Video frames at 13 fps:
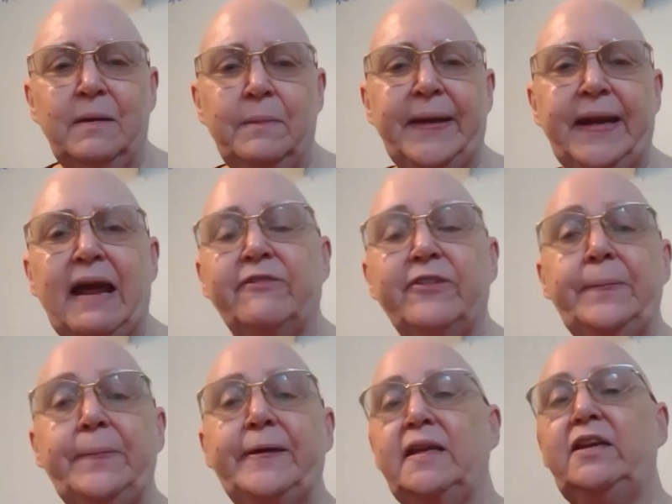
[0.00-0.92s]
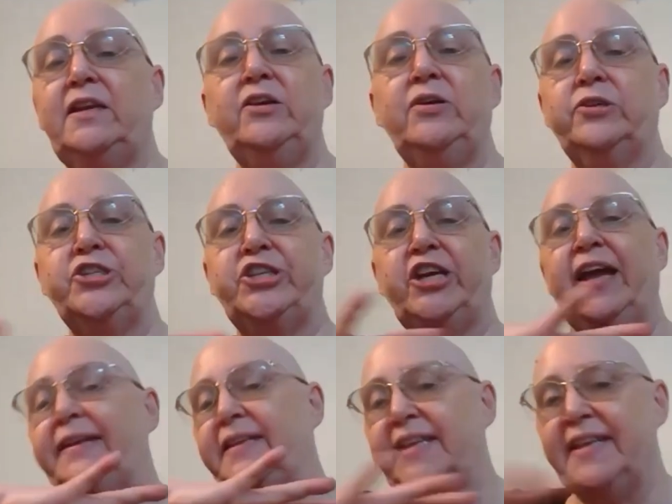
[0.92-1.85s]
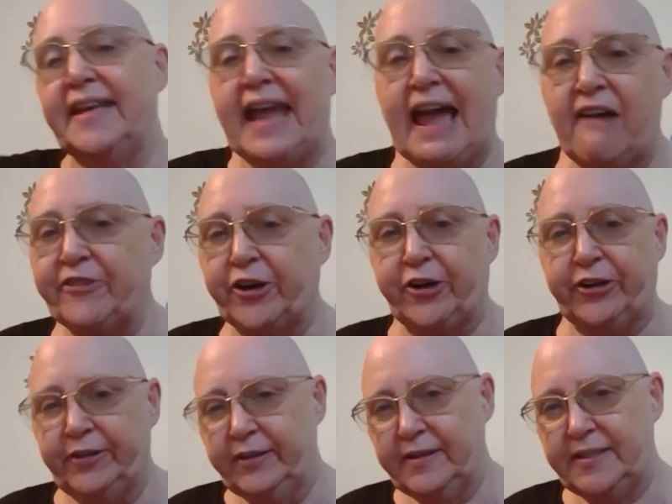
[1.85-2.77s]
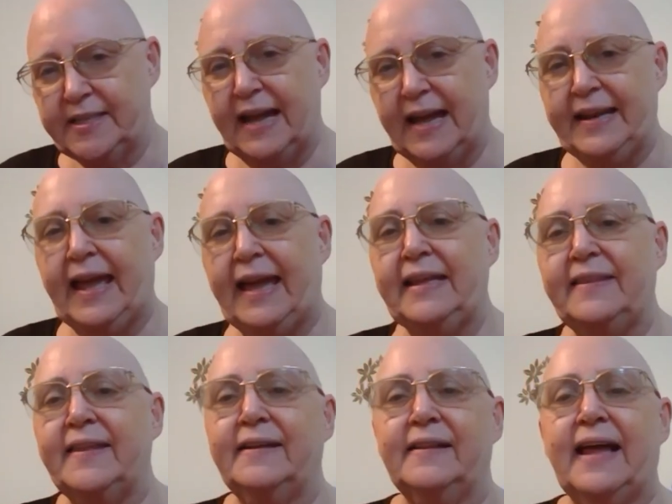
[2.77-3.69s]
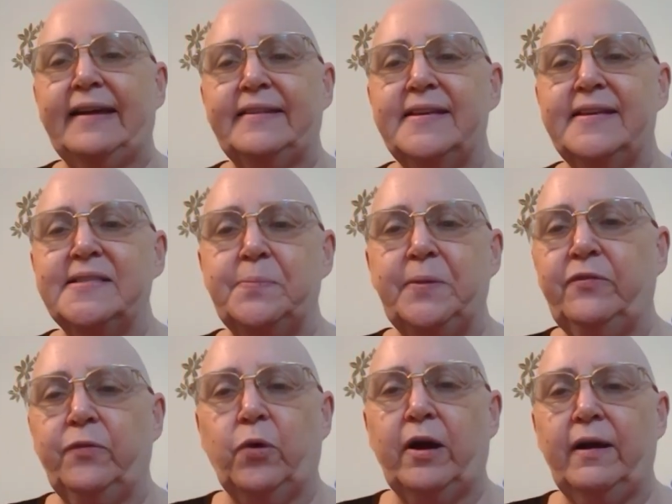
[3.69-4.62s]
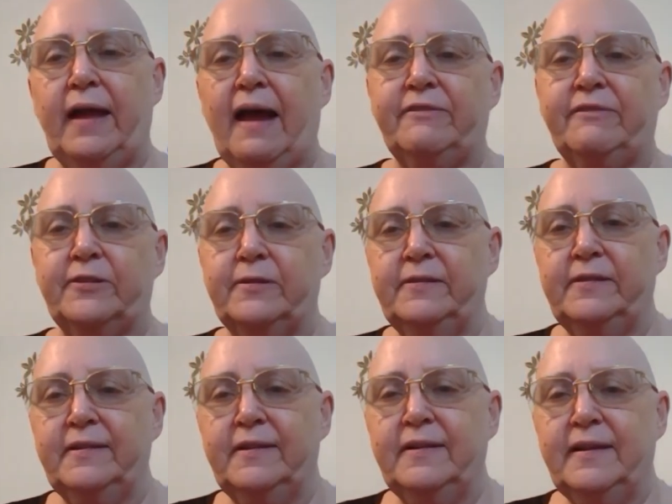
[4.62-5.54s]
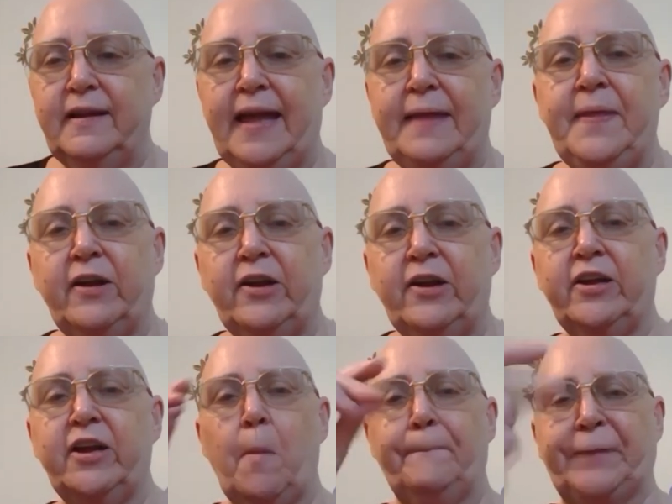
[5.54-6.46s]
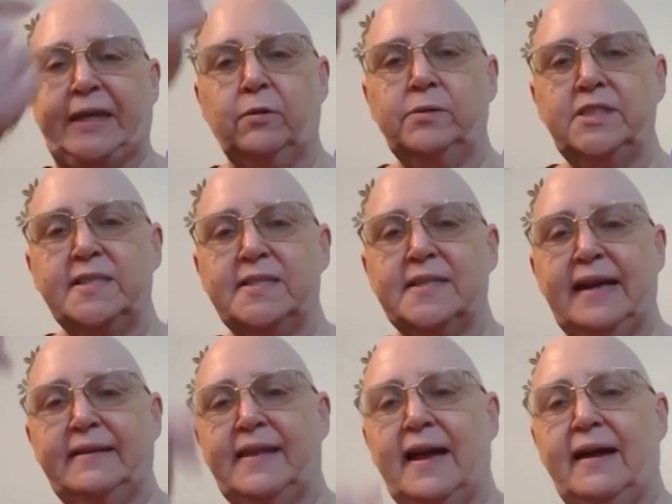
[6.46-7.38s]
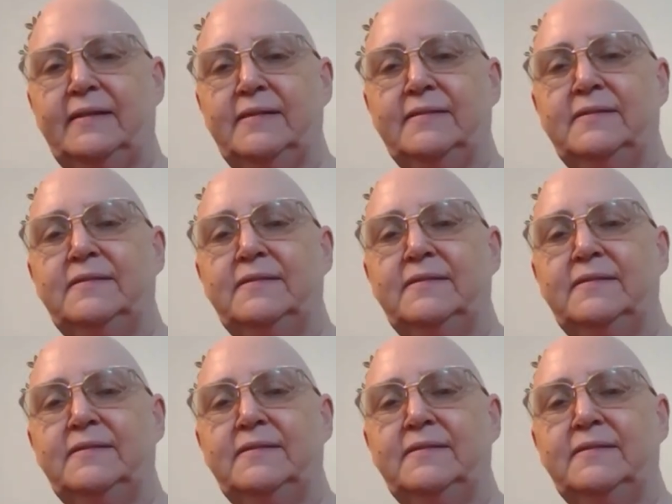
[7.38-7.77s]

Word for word: But everybody knew she had never done anything like this before, ever. And there you go, just like that.